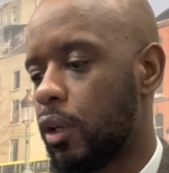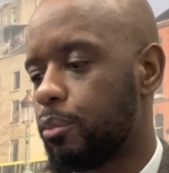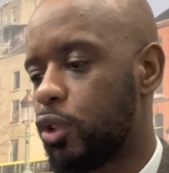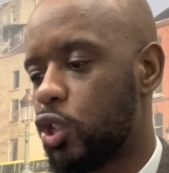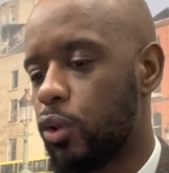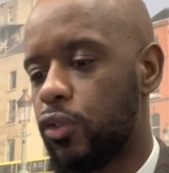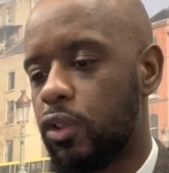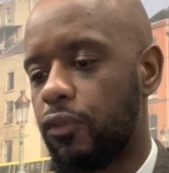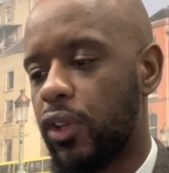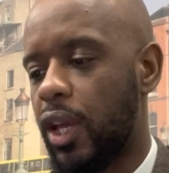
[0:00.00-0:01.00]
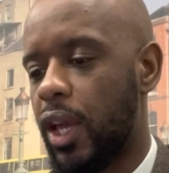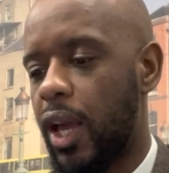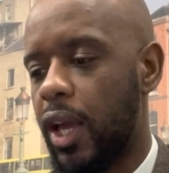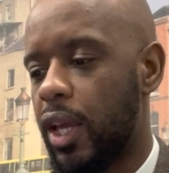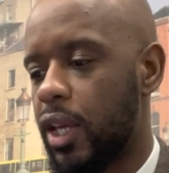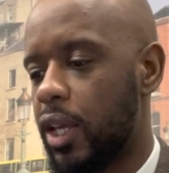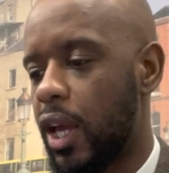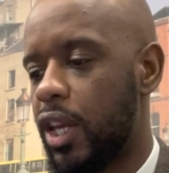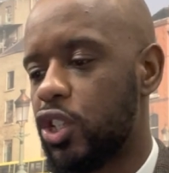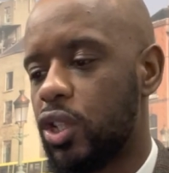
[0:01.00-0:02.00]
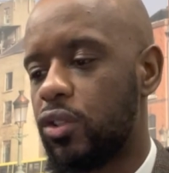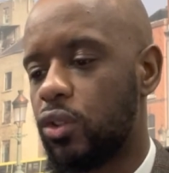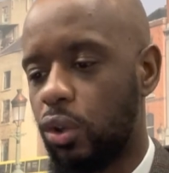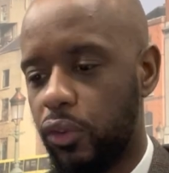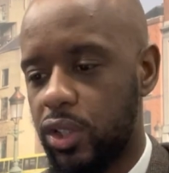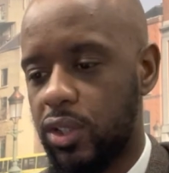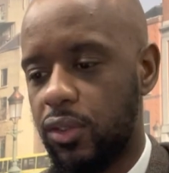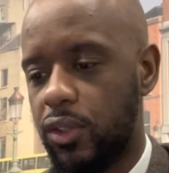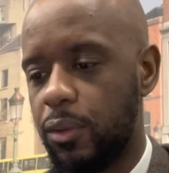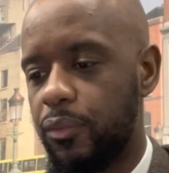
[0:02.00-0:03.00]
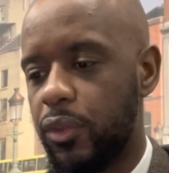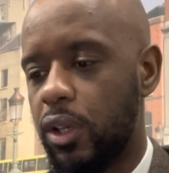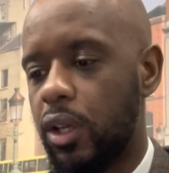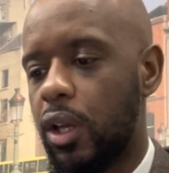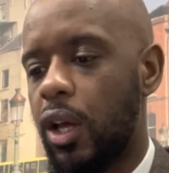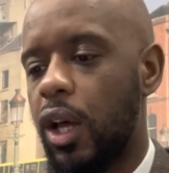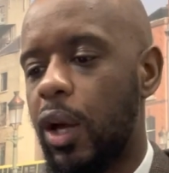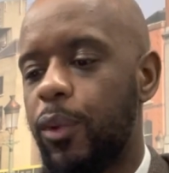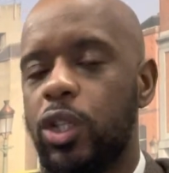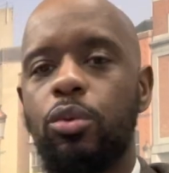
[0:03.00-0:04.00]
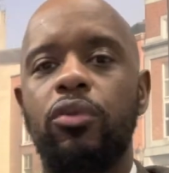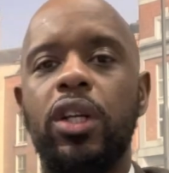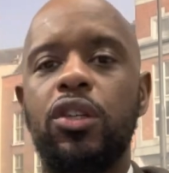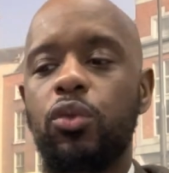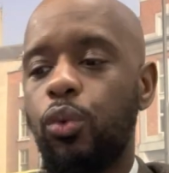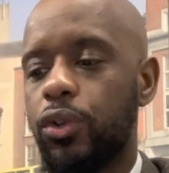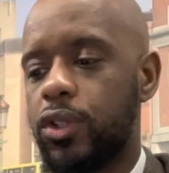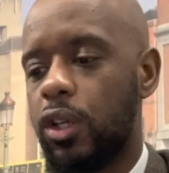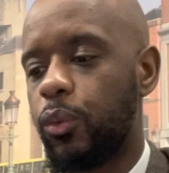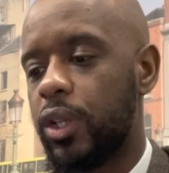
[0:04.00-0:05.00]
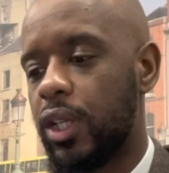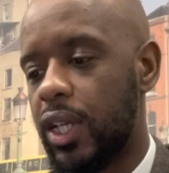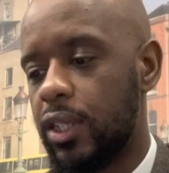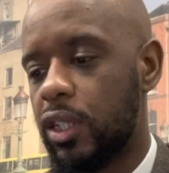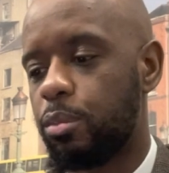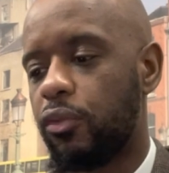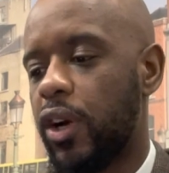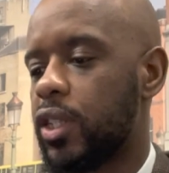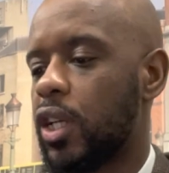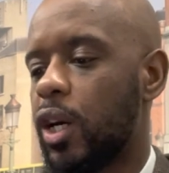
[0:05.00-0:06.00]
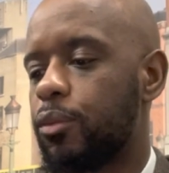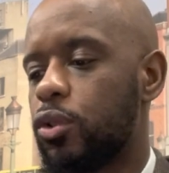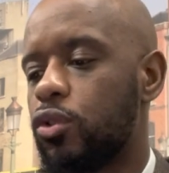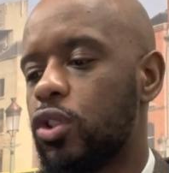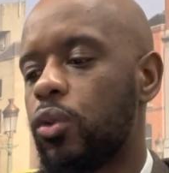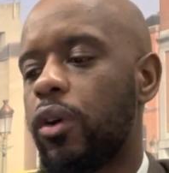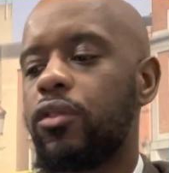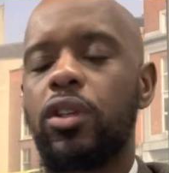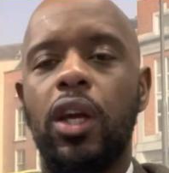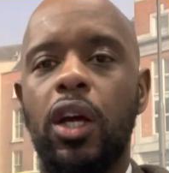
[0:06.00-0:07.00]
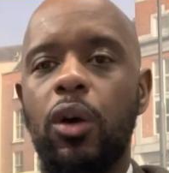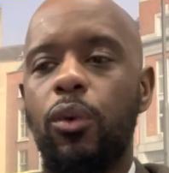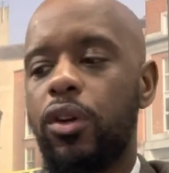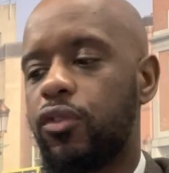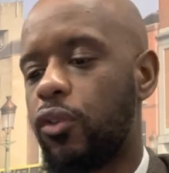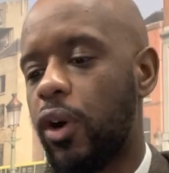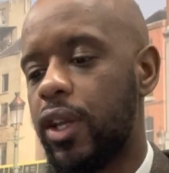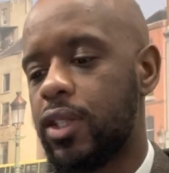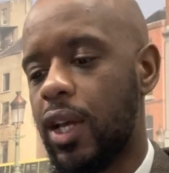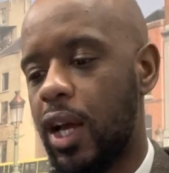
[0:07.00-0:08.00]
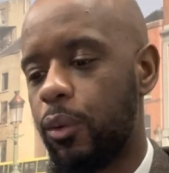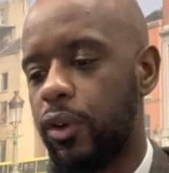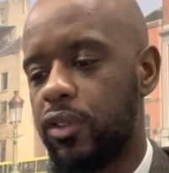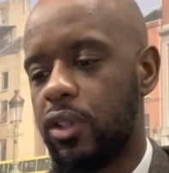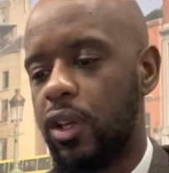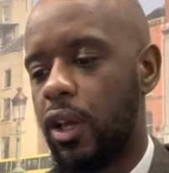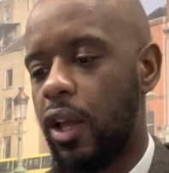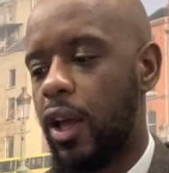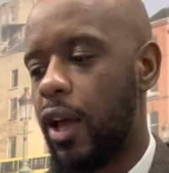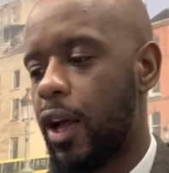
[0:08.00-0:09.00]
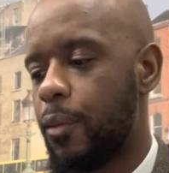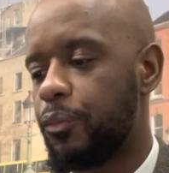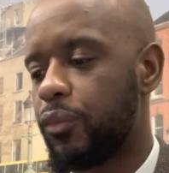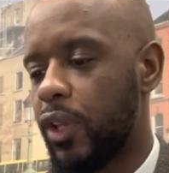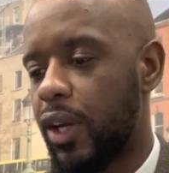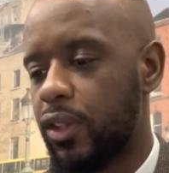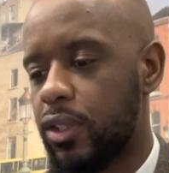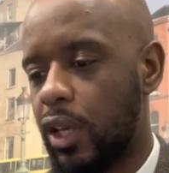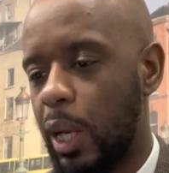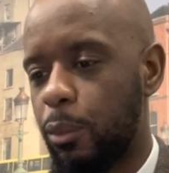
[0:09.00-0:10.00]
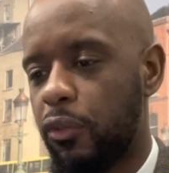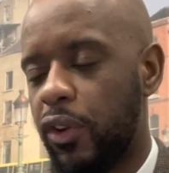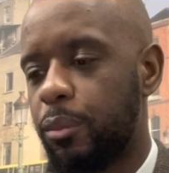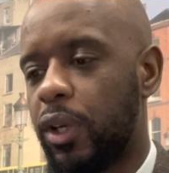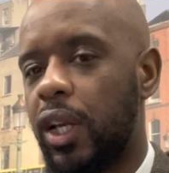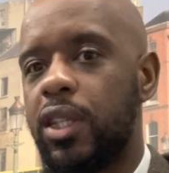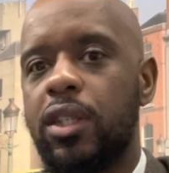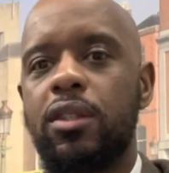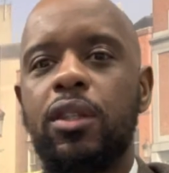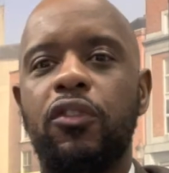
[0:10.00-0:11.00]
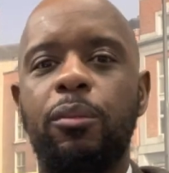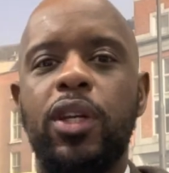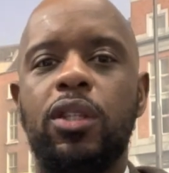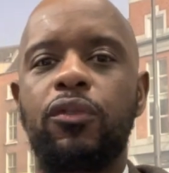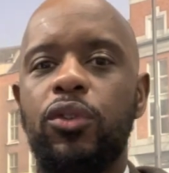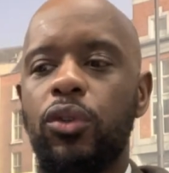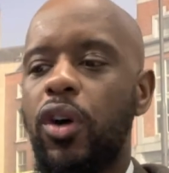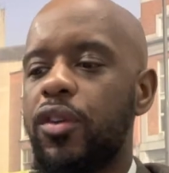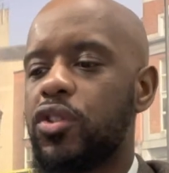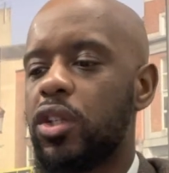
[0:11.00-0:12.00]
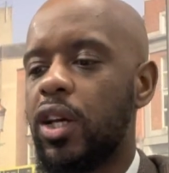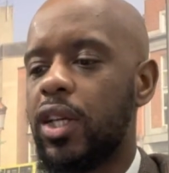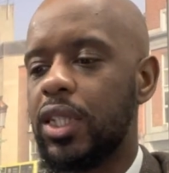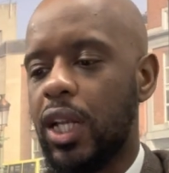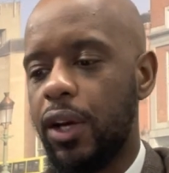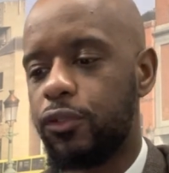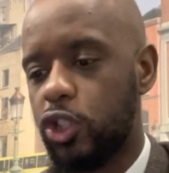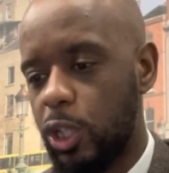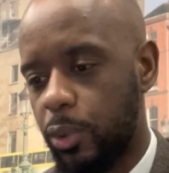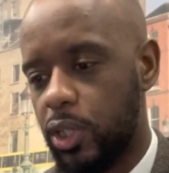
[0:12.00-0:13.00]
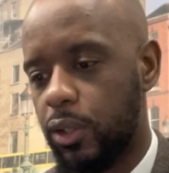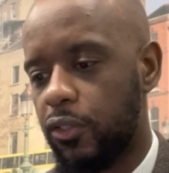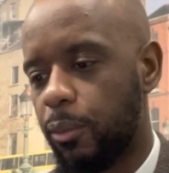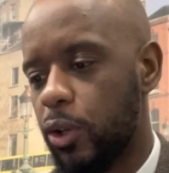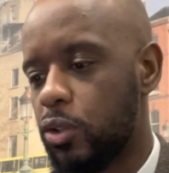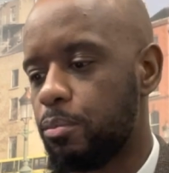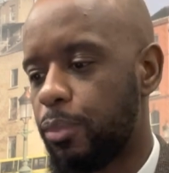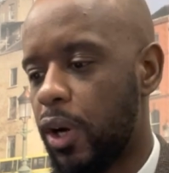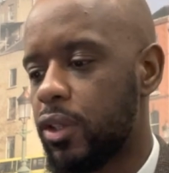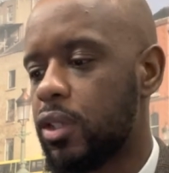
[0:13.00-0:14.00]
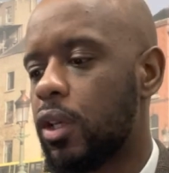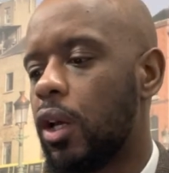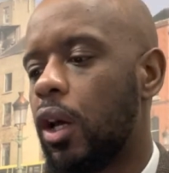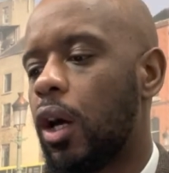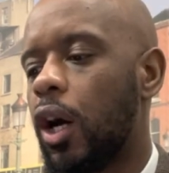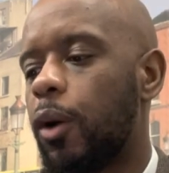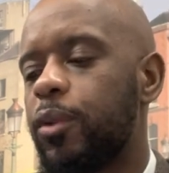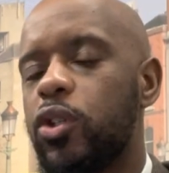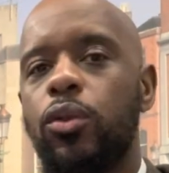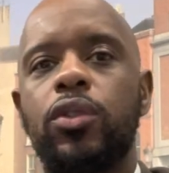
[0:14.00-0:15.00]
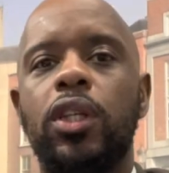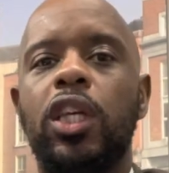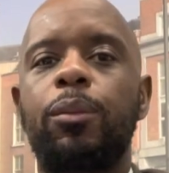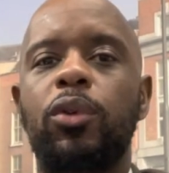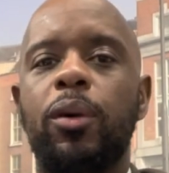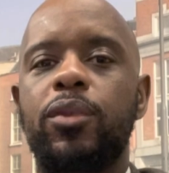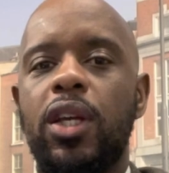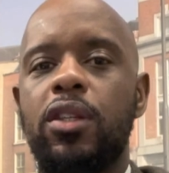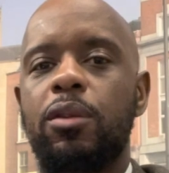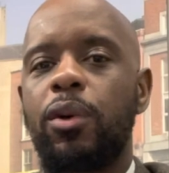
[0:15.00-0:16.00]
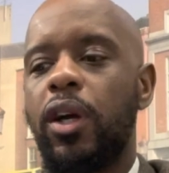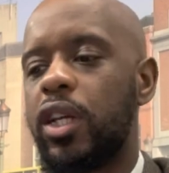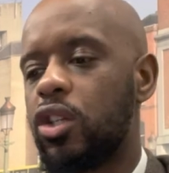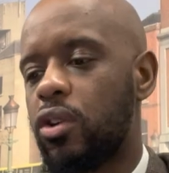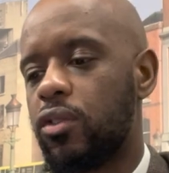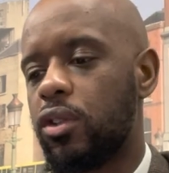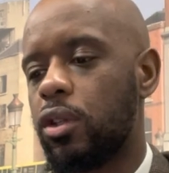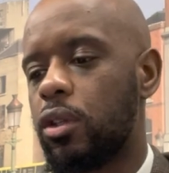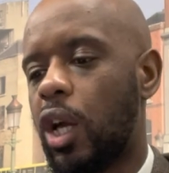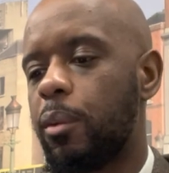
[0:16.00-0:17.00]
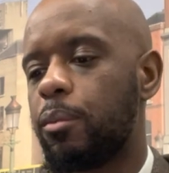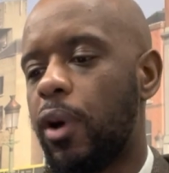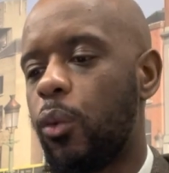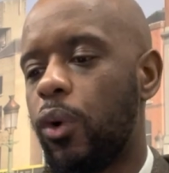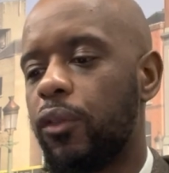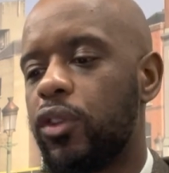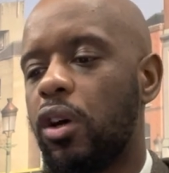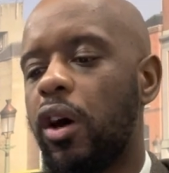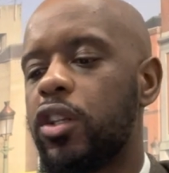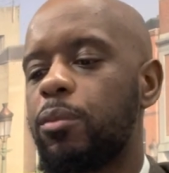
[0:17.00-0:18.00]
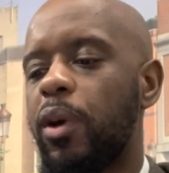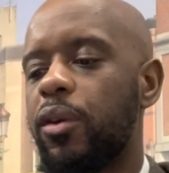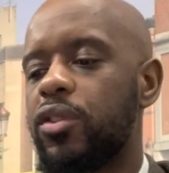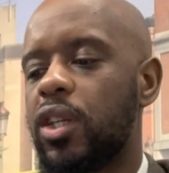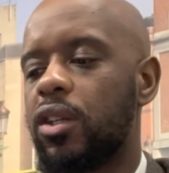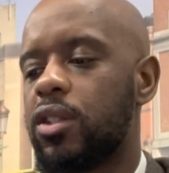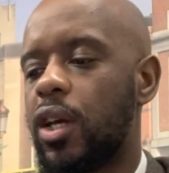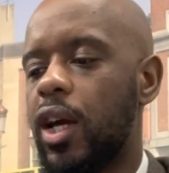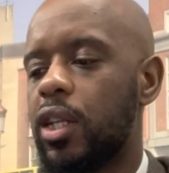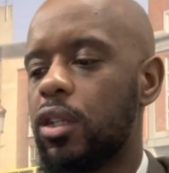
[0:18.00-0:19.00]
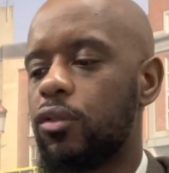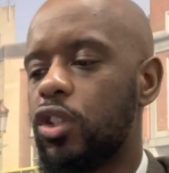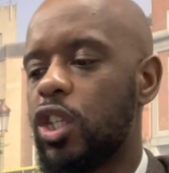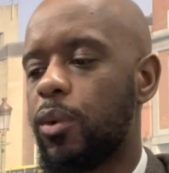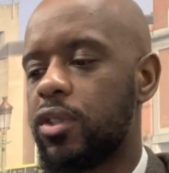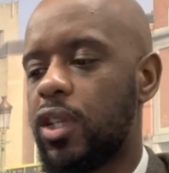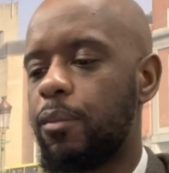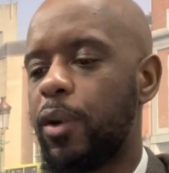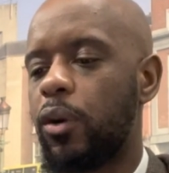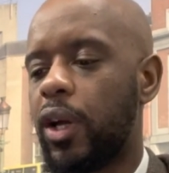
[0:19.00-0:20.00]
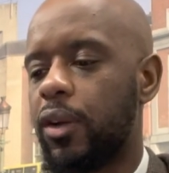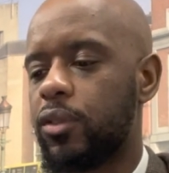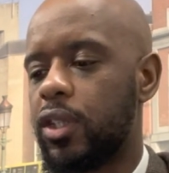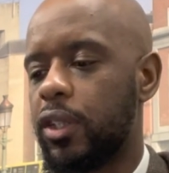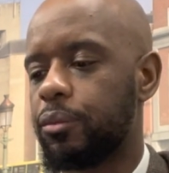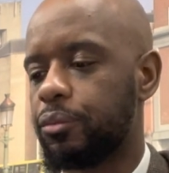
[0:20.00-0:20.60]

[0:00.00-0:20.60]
produced via a energy storage system, which will release water when needed, providing up to 200 gigawatts for 8 hours. At the time of collating this information for you guys today, I didn't have too much information, but I'll be sure to keep you updated about interesting news coming by way of the hydropower sector and the USA Bell County.